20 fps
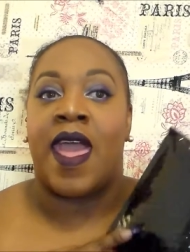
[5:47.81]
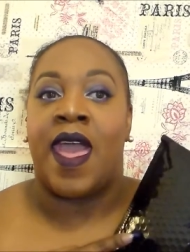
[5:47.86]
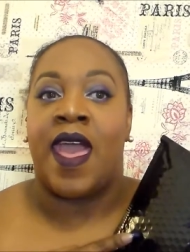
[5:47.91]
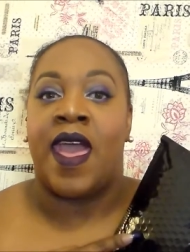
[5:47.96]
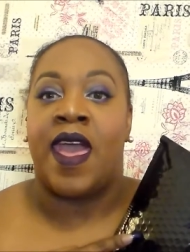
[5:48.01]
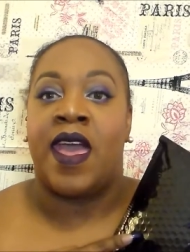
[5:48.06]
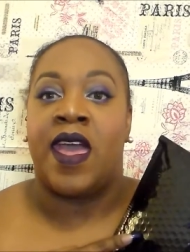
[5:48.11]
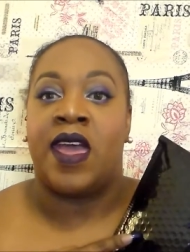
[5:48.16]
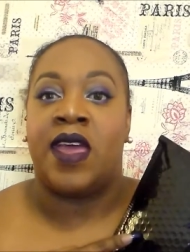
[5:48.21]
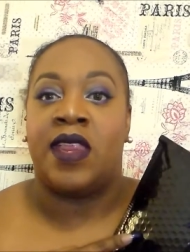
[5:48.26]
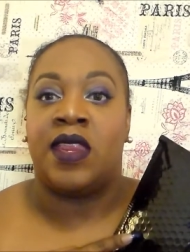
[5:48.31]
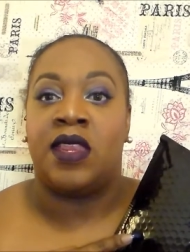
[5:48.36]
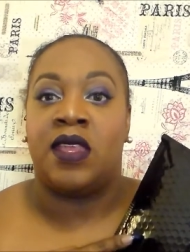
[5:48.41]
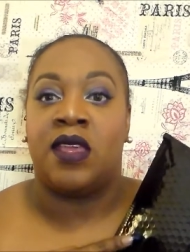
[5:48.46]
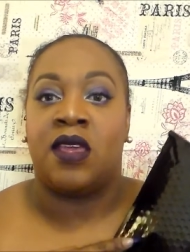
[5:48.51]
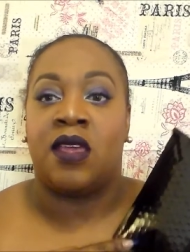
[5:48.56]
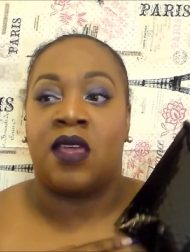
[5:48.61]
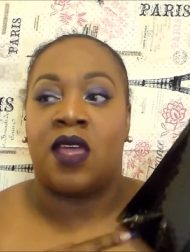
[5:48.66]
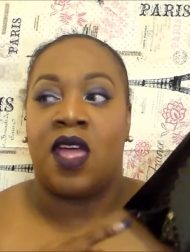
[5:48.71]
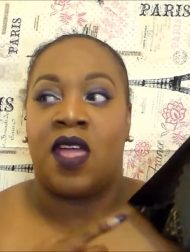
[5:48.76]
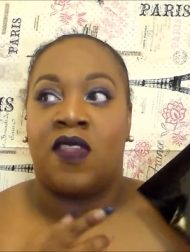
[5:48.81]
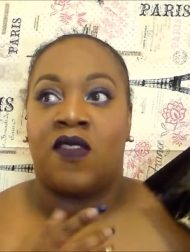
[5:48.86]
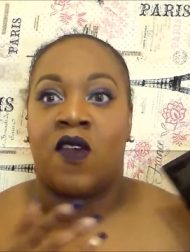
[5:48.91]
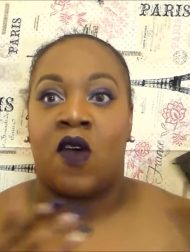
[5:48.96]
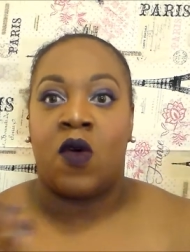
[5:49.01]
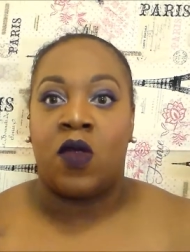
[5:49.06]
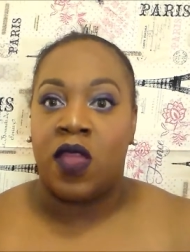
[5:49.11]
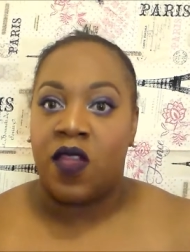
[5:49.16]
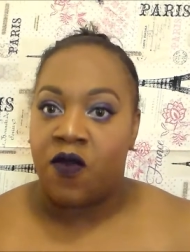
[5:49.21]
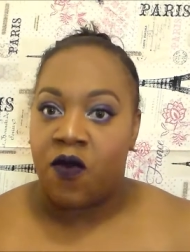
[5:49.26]
and it's
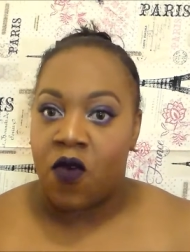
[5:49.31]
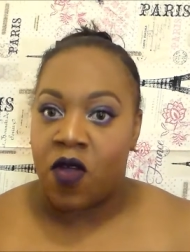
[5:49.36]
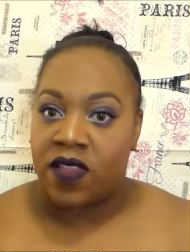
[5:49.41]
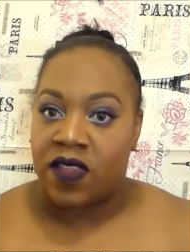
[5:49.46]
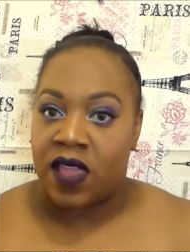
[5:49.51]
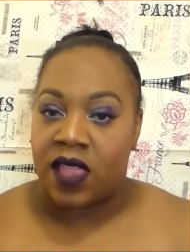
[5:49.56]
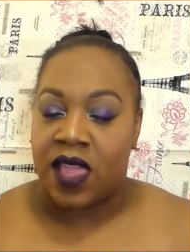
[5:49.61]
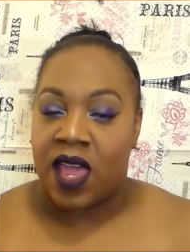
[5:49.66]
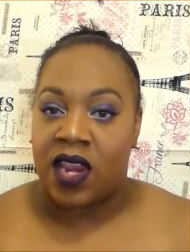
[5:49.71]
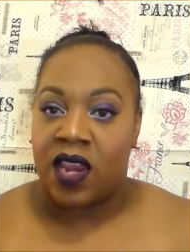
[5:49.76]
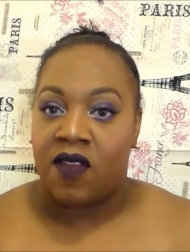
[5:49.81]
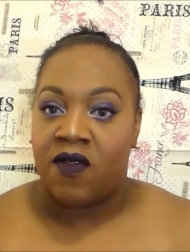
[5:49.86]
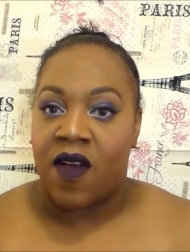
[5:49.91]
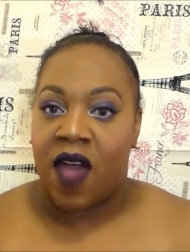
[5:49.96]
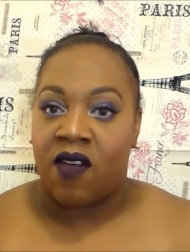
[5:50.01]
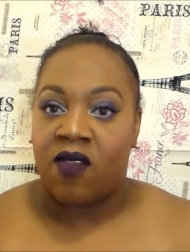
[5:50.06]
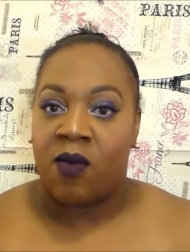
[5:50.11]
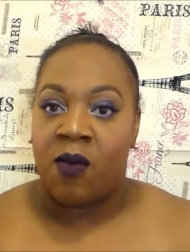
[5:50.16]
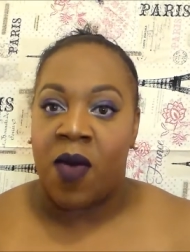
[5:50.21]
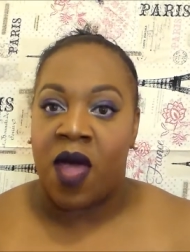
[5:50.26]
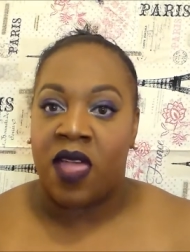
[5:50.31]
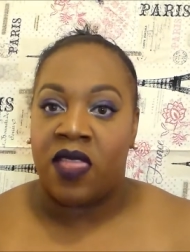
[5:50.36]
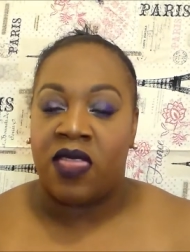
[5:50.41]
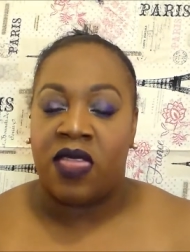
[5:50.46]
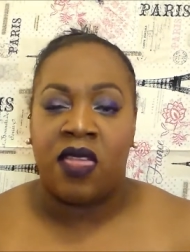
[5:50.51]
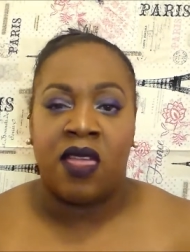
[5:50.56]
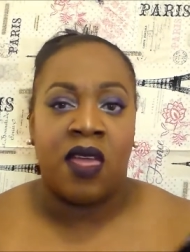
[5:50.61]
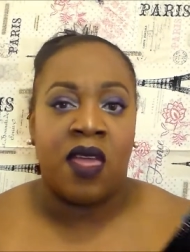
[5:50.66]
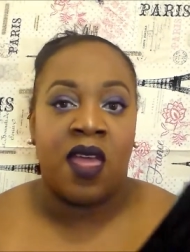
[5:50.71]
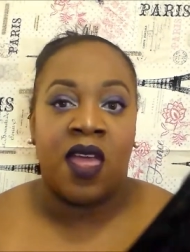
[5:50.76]
only $14.95 a
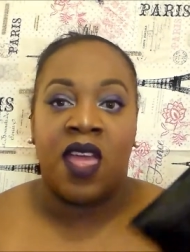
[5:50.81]
month